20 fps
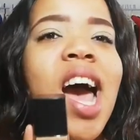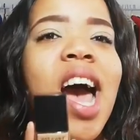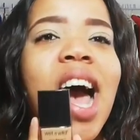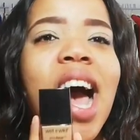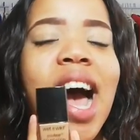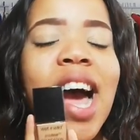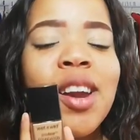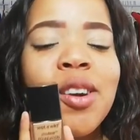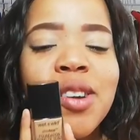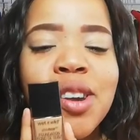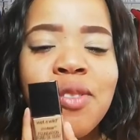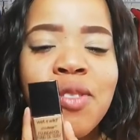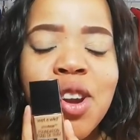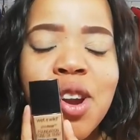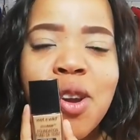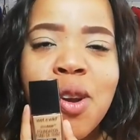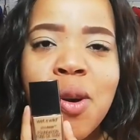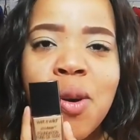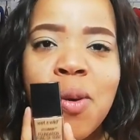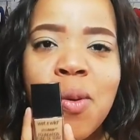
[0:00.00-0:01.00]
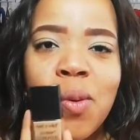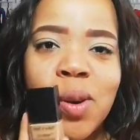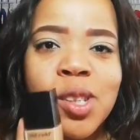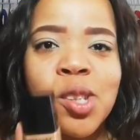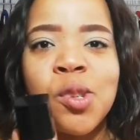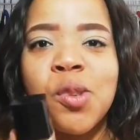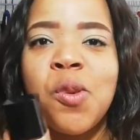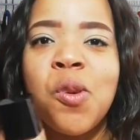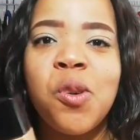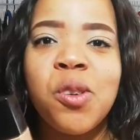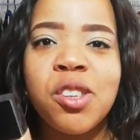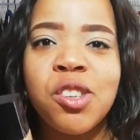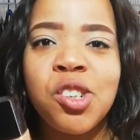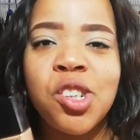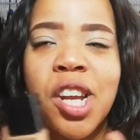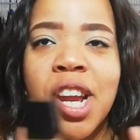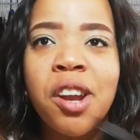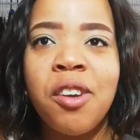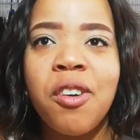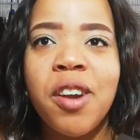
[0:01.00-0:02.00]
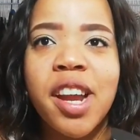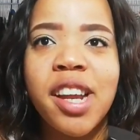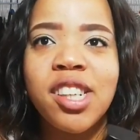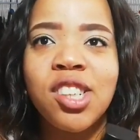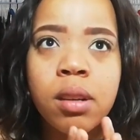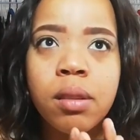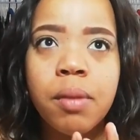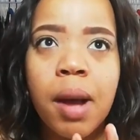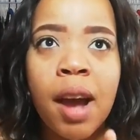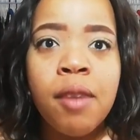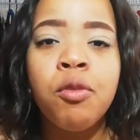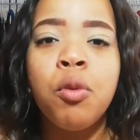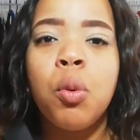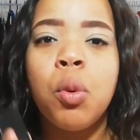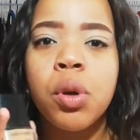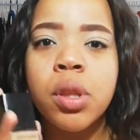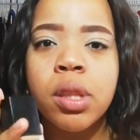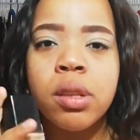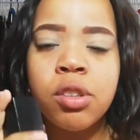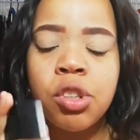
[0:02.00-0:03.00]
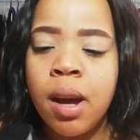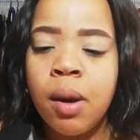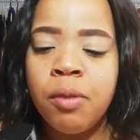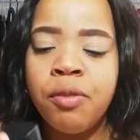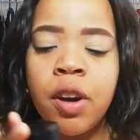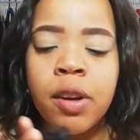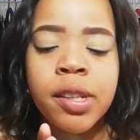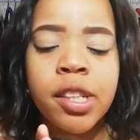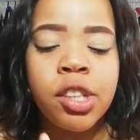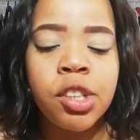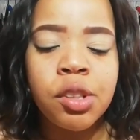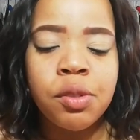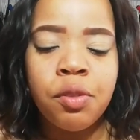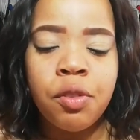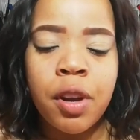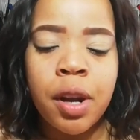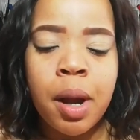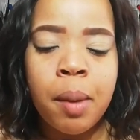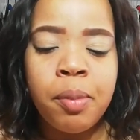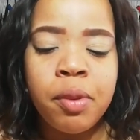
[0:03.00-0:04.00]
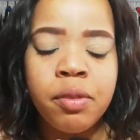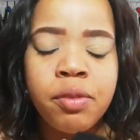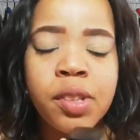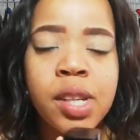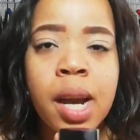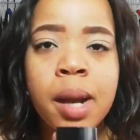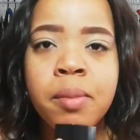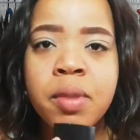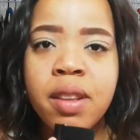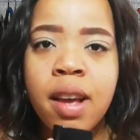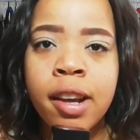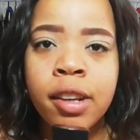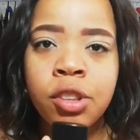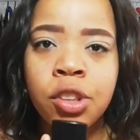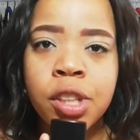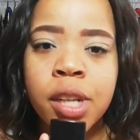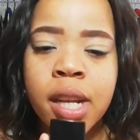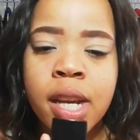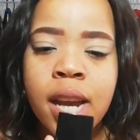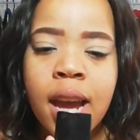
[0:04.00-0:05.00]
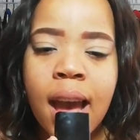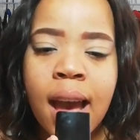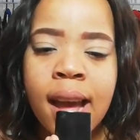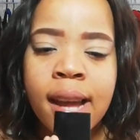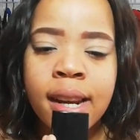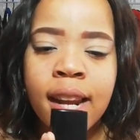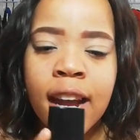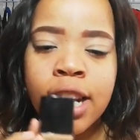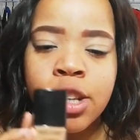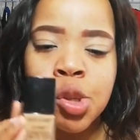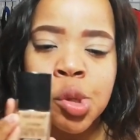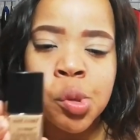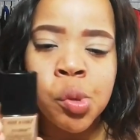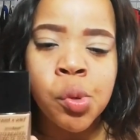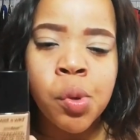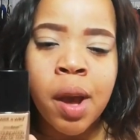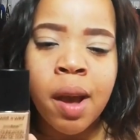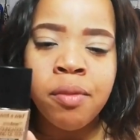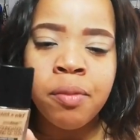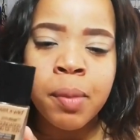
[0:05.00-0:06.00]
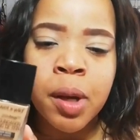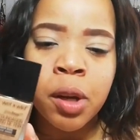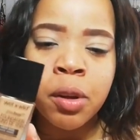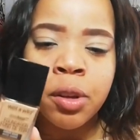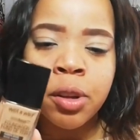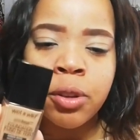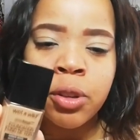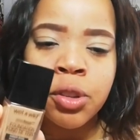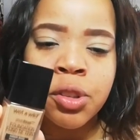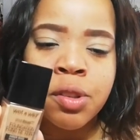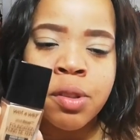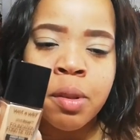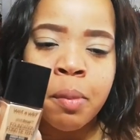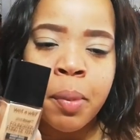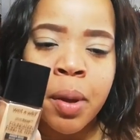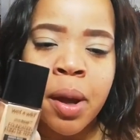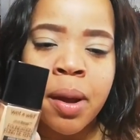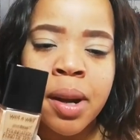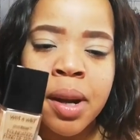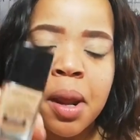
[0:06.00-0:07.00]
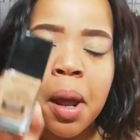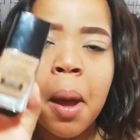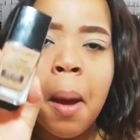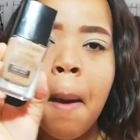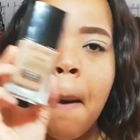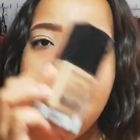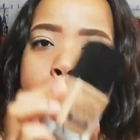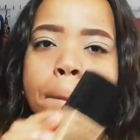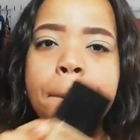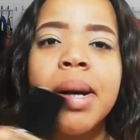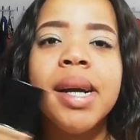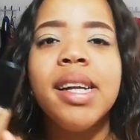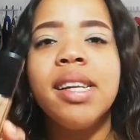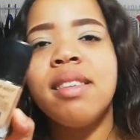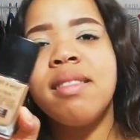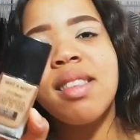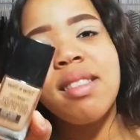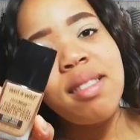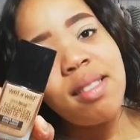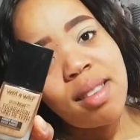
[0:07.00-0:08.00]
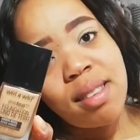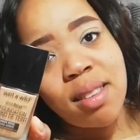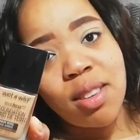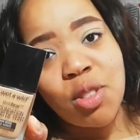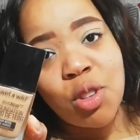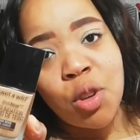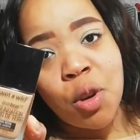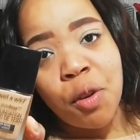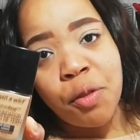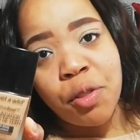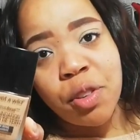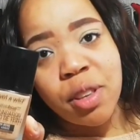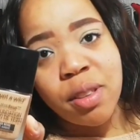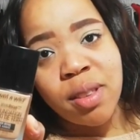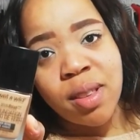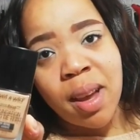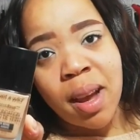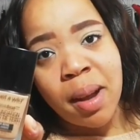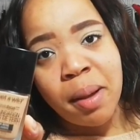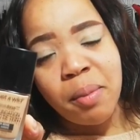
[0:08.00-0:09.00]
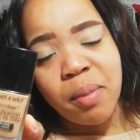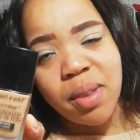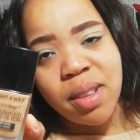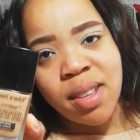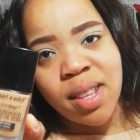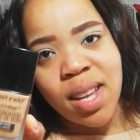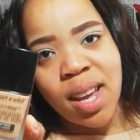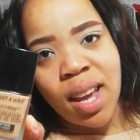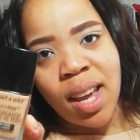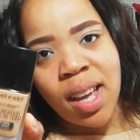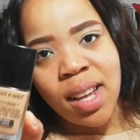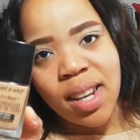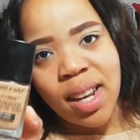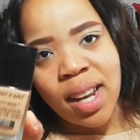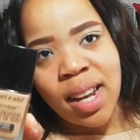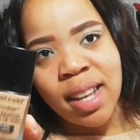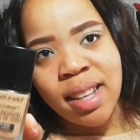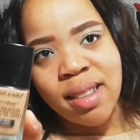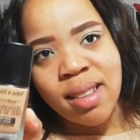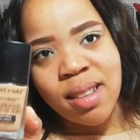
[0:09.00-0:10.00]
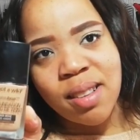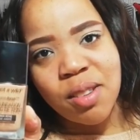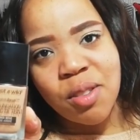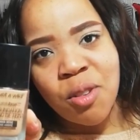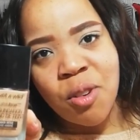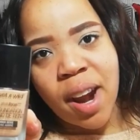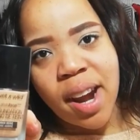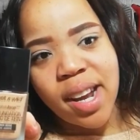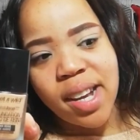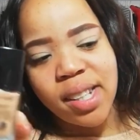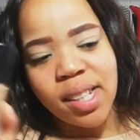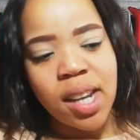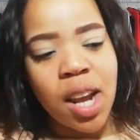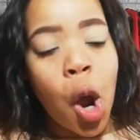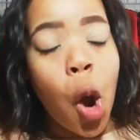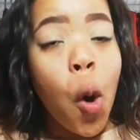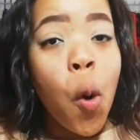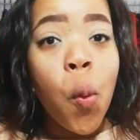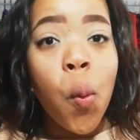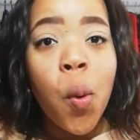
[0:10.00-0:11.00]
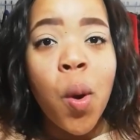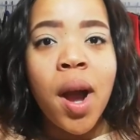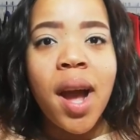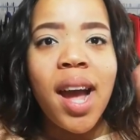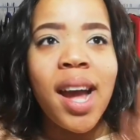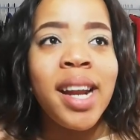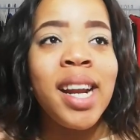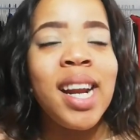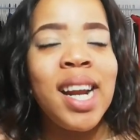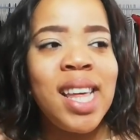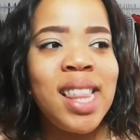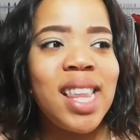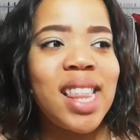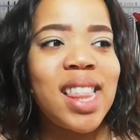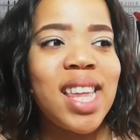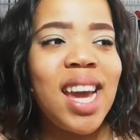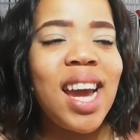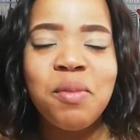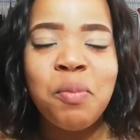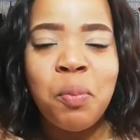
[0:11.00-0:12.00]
I don't even know what to call the shade range. I've worn this foundation for a couple of times actually, and I do have my conclusions about it. But since this is your first time seeing it, let's try it. Oh, and another thing.